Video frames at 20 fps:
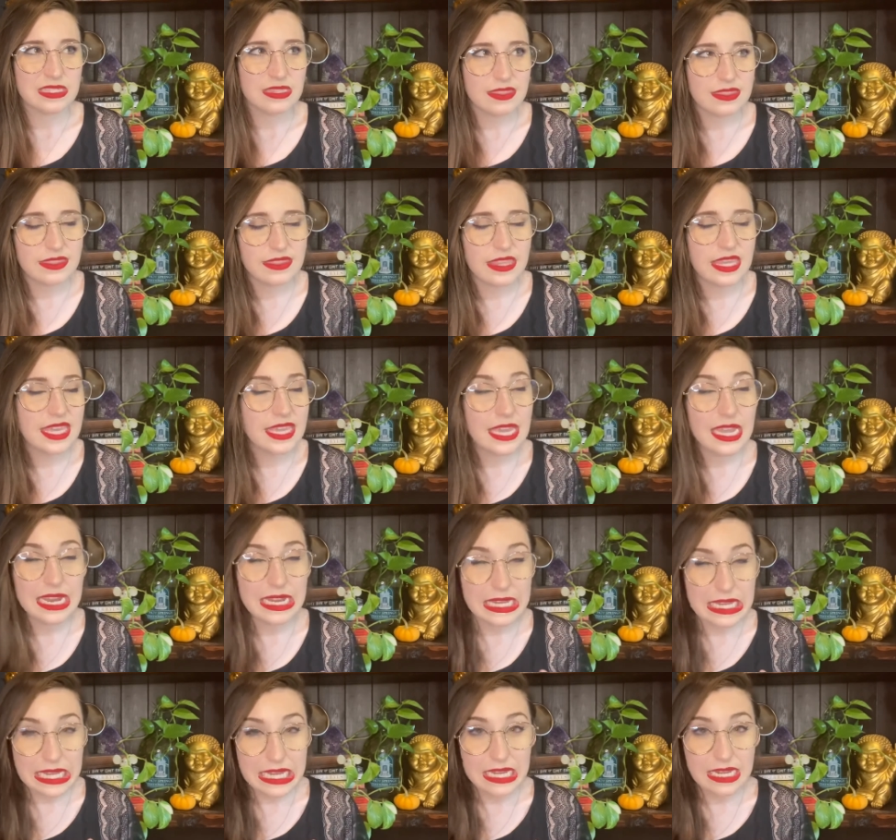think I
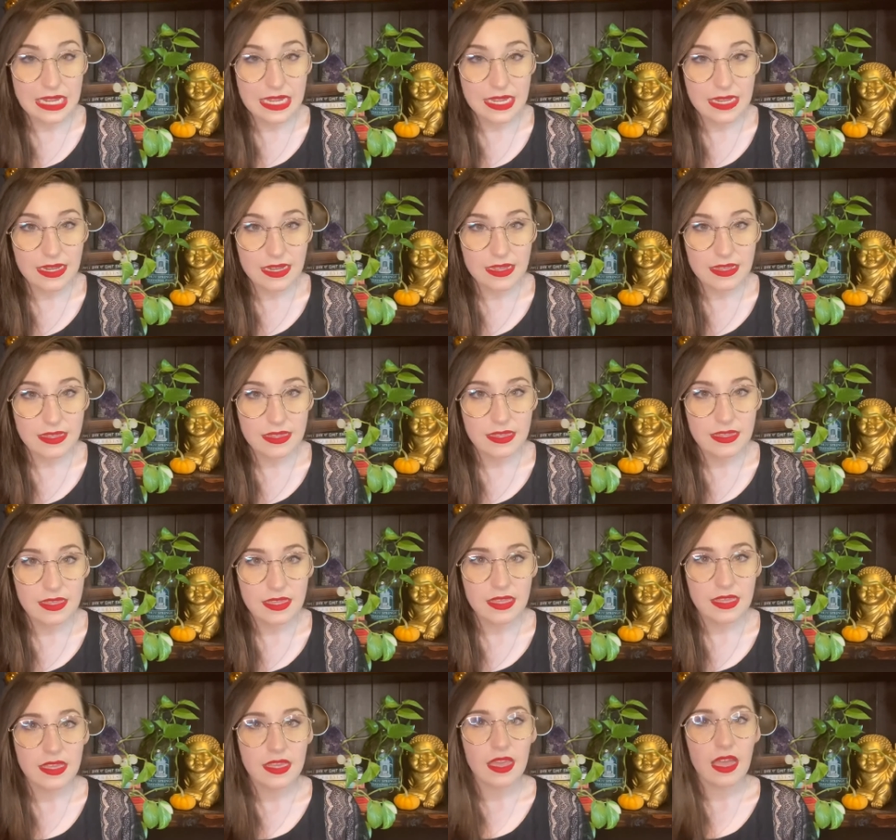needed.
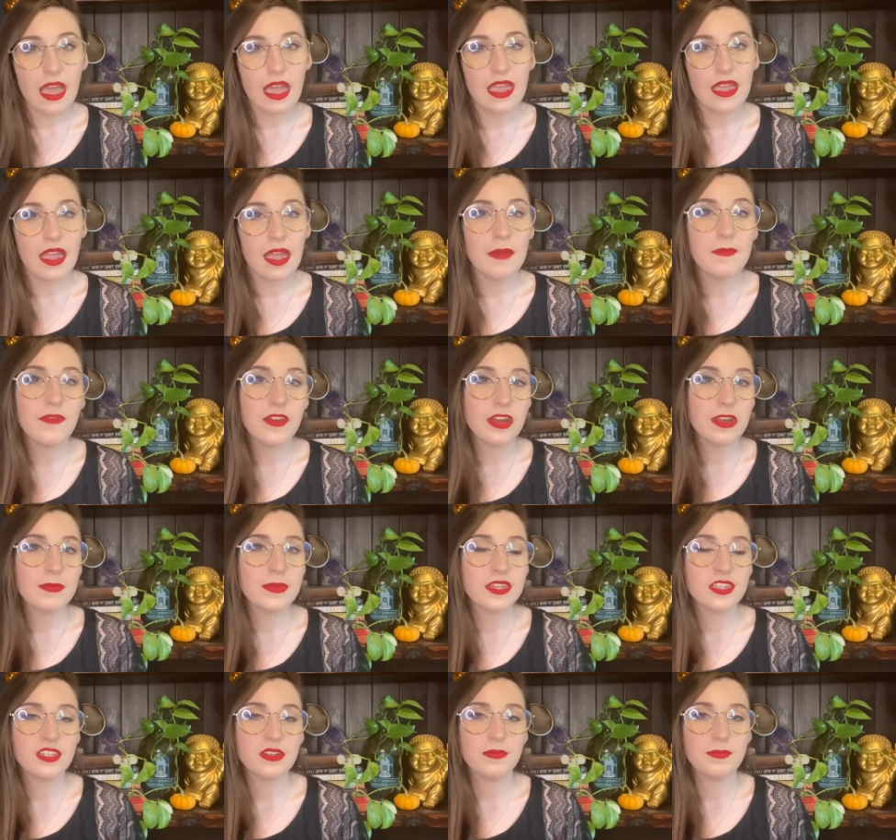I'm very
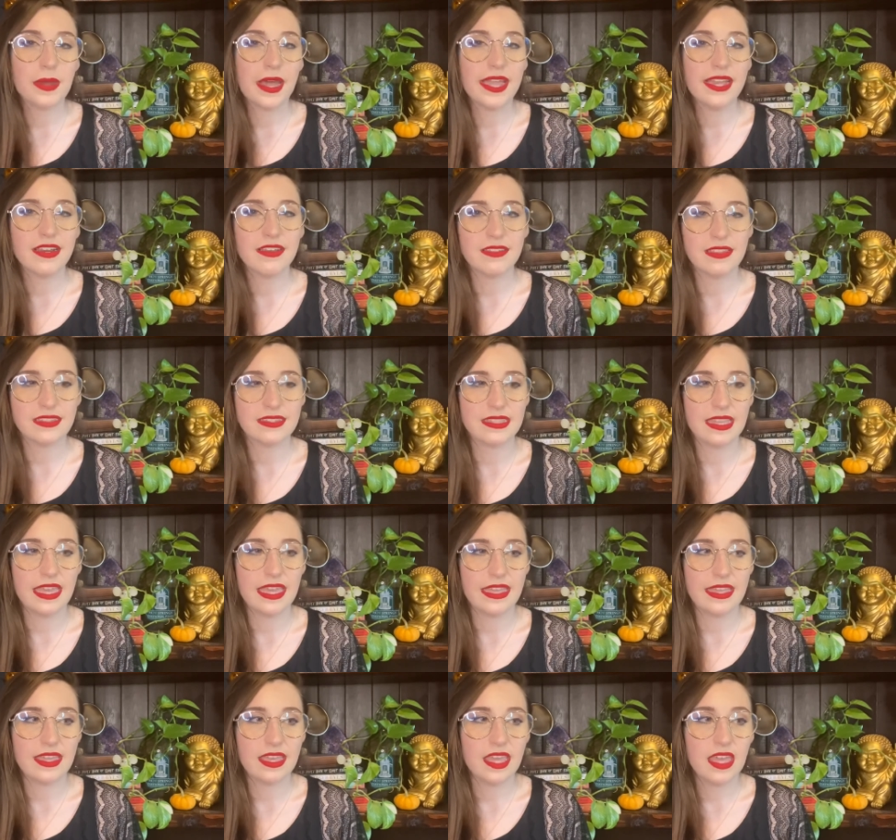much a buyer that's
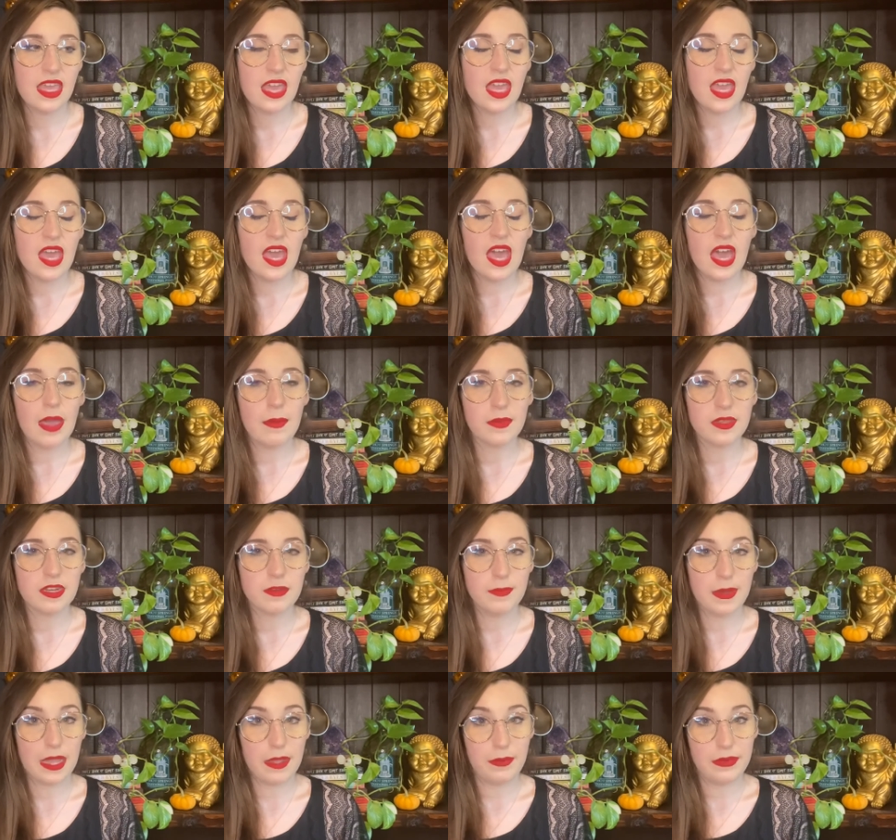like, I'm gonna
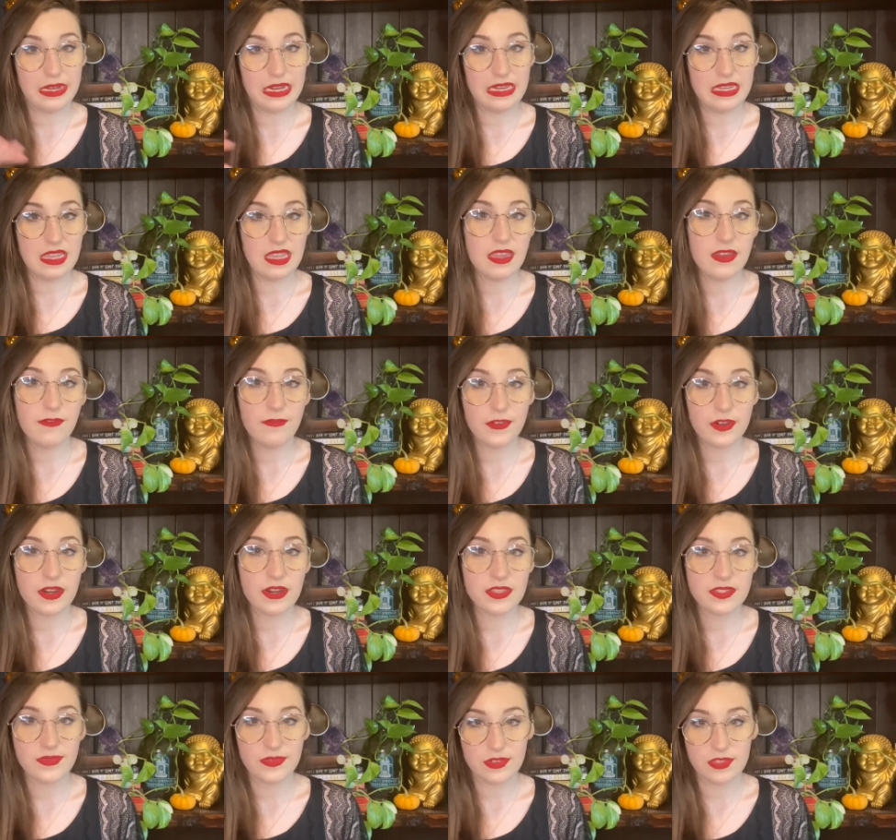buy what I need
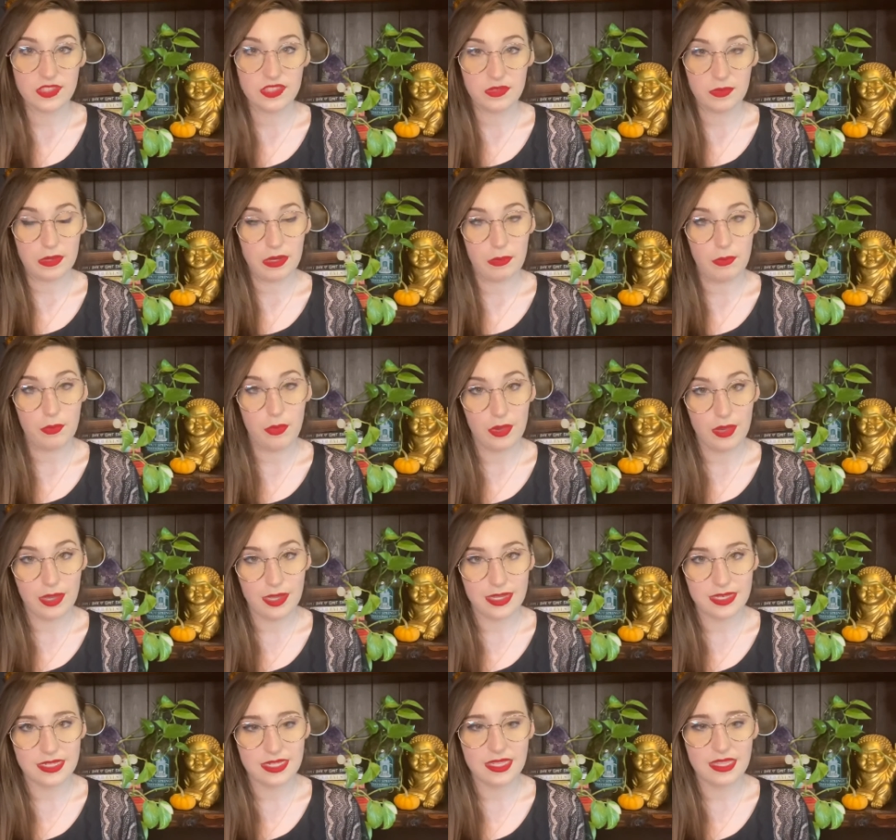first versus what I
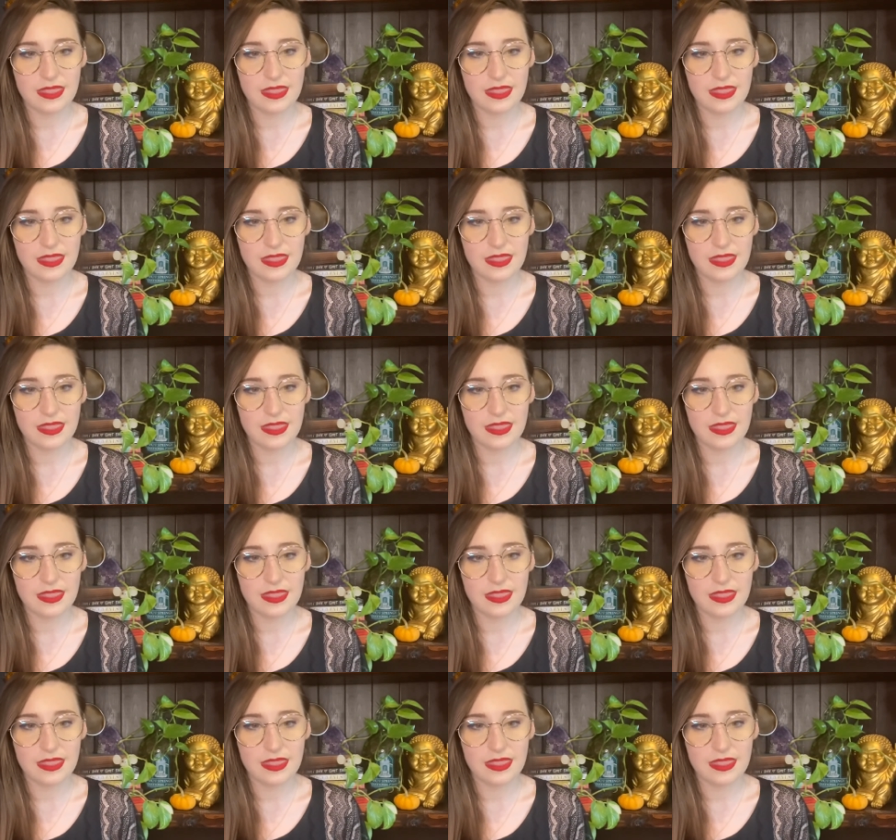want.